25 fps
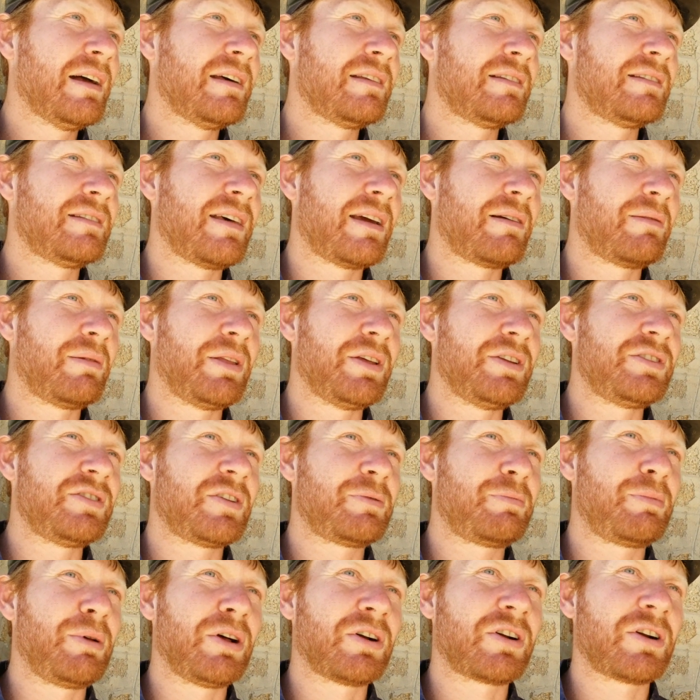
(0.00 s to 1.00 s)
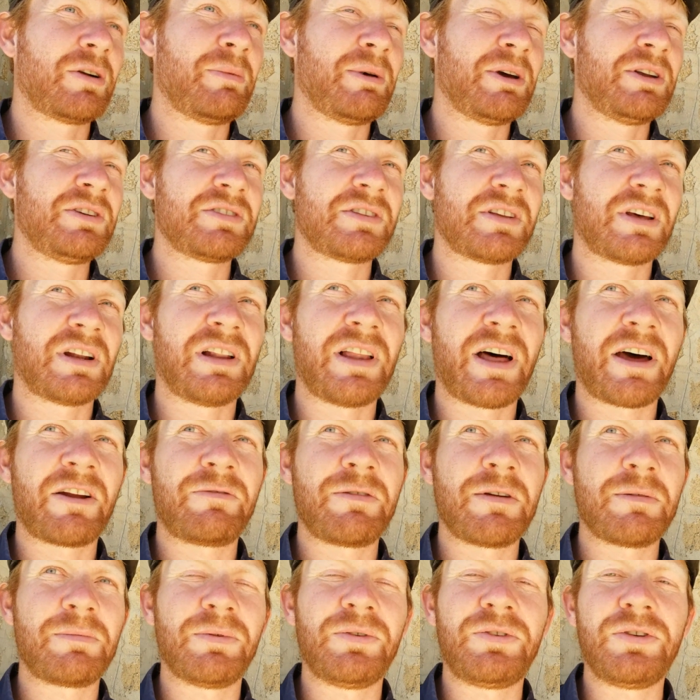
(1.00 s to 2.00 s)
This is a religious pilgrimage that a lot
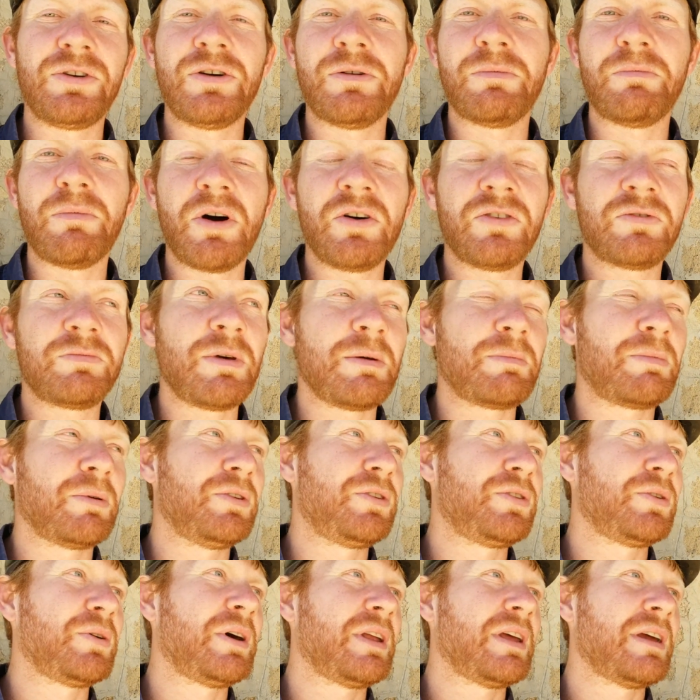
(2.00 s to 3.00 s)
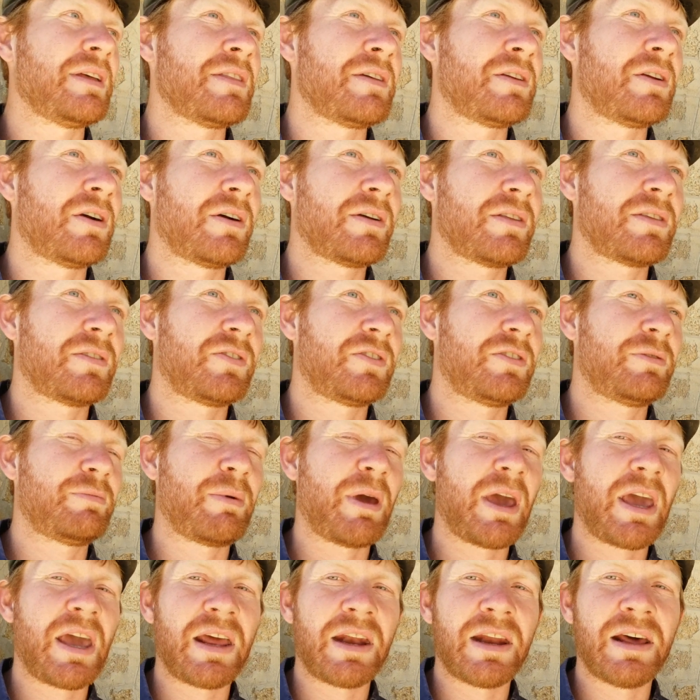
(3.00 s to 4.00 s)
of people do. Most people do it in the north of
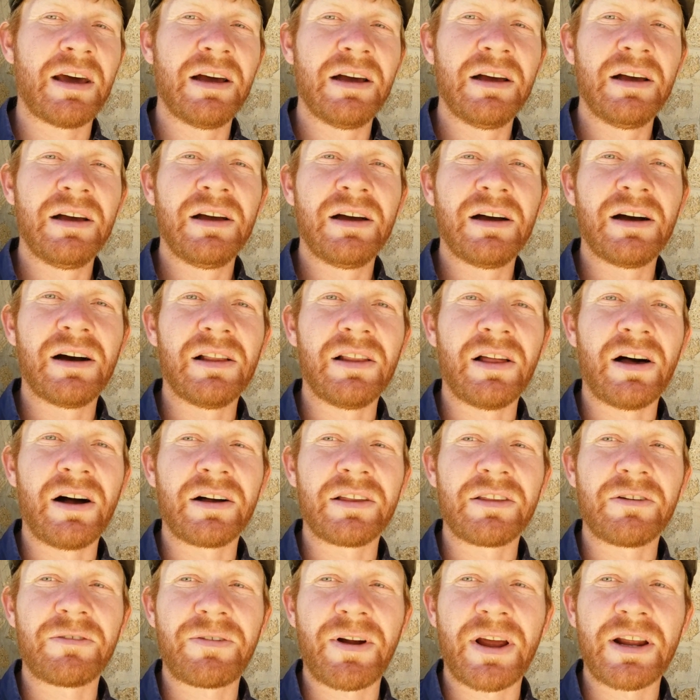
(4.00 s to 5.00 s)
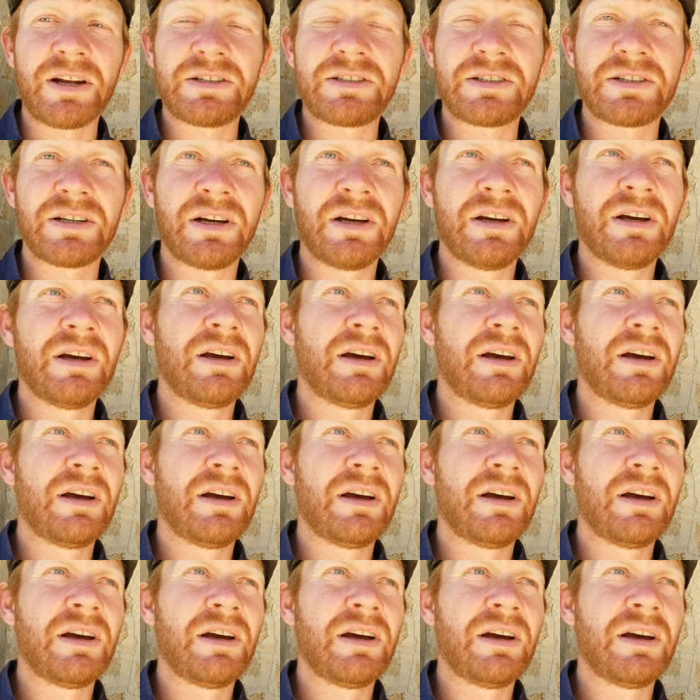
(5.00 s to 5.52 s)
Spain, along the French,